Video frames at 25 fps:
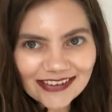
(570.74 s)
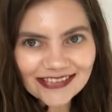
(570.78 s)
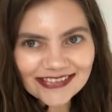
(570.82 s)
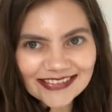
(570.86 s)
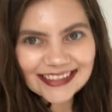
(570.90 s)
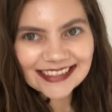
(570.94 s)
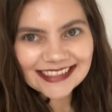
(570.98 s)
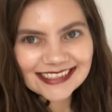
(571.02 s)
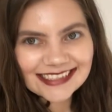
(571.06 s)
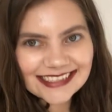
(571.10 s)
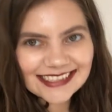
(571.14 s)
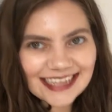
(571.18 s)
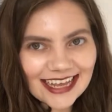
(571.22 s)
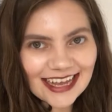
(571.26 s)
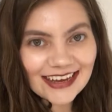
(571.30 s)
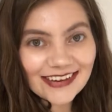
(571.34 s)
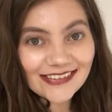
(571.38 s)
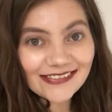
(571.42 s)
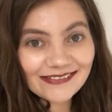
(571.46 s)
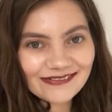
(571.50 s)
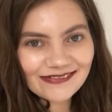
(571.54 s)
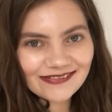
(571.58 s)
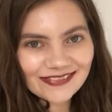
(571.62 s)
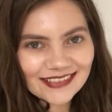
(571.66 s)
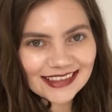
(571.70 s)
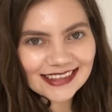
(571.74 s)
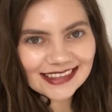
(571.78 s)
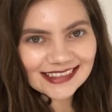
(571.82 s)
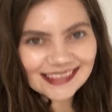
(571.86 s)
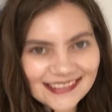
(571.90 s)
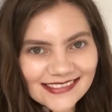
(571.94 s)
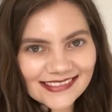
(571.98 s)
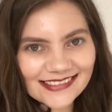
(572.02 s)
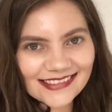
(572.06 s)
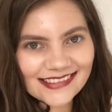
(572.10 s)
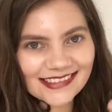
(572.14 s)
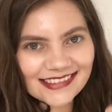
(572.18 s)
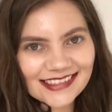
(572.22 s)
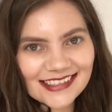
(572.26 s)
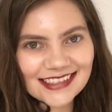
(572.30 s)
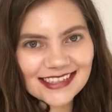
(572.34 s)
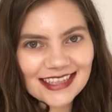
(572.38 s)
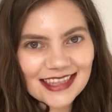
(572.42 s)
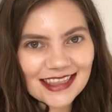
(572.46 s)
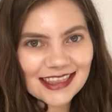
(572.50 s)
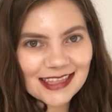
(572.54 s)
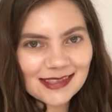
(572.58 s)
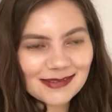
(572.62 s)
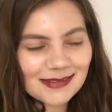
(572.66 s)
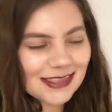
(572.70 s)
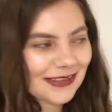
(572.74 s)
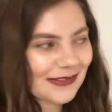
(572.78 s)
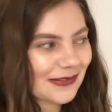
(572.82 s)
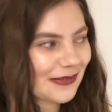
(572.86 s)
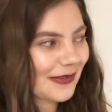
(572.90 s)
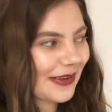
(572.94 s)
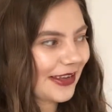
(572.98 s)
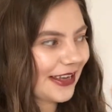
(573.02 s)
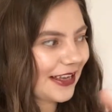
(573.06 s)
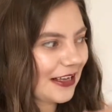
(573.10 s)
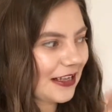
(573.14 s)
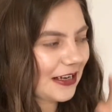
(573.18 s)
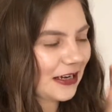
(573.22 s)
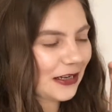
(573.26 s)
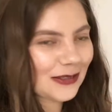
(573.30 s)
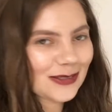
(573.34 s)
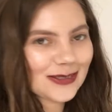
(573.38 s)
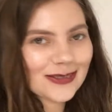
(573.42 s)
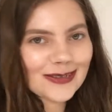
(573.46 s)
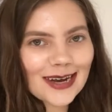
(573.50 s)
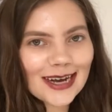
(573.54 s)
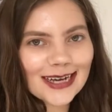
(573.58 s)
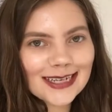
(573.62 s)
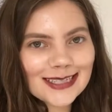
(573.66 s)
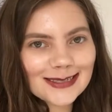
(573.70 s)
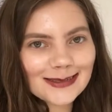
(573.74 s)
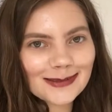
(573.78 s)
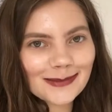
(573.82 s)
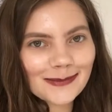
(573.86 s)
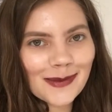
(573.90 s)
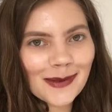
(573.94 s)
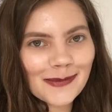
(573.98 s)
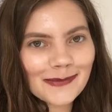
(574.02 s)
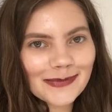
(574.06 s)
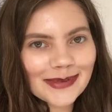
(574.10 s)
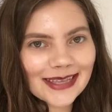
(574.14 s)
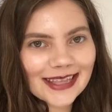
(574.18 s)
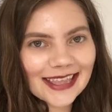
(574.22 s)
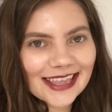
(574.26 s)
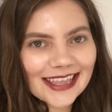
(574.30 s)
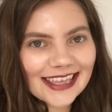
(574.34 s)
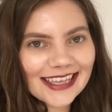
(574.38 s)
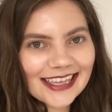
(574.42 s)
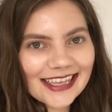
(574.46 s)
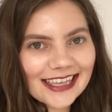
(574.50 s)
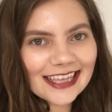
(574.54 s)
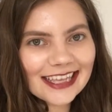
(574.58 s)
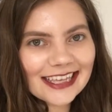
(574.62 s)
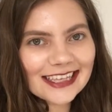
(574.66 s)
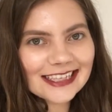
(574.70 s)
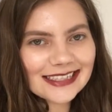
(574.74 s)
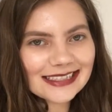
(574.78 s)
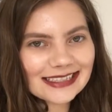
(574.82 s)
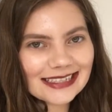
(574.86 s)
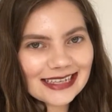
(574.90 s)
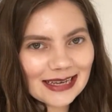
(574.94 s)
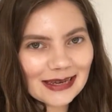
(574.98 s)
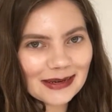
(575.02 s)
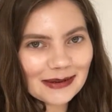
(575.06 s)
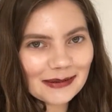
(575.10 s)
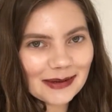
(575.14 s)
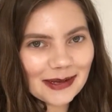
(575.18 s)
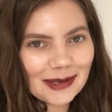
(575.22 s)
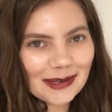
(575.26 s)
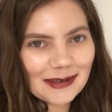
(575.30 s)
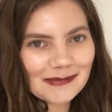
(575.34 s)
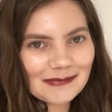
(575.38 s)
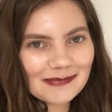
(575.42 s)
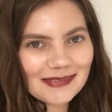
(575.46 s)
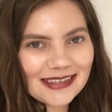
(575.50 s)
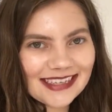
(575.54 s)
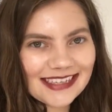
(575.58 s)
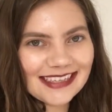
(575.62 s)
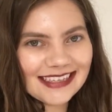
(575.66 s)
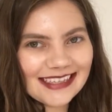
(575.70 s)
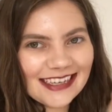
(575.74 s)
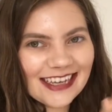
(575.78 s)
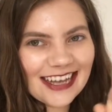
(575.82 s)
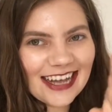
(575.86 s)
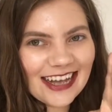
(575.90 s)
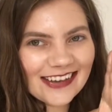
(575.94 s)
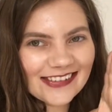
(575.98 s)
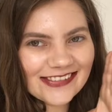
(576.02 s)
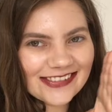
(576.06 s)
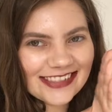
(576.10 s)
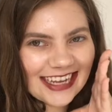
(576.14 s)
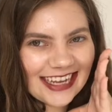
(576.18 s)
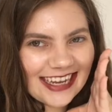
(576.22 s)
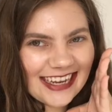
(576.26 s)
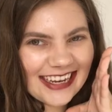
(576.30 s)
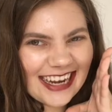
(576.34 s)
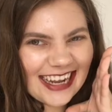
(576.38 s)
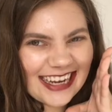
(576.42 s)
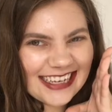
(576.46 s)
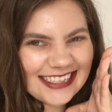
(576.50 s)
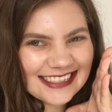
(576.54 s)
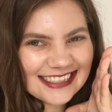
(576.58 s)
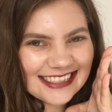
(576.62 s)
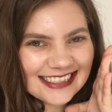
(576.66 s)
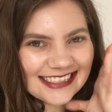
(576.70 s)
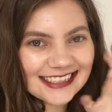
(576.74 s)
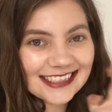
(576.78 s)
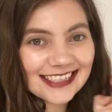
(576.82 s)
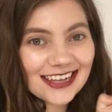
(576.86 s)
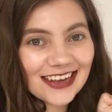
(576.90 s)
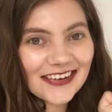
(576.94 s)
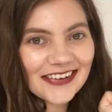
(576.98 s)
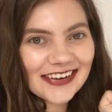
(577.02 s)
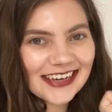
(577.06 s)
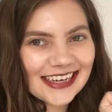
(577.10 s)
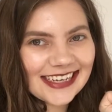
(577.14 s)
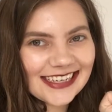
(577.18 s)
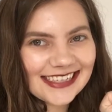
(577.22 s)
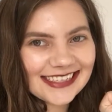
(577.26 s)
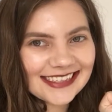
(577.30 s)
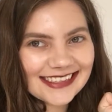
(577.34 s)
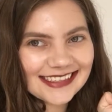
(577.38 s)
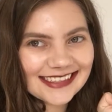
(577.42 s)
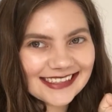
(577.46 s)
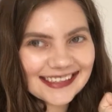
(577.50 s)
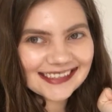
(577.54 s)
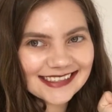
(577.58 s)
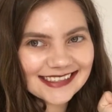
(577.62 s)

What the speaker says: off. So thumbs up from here, and I'll try to remember to update you later. Sorry.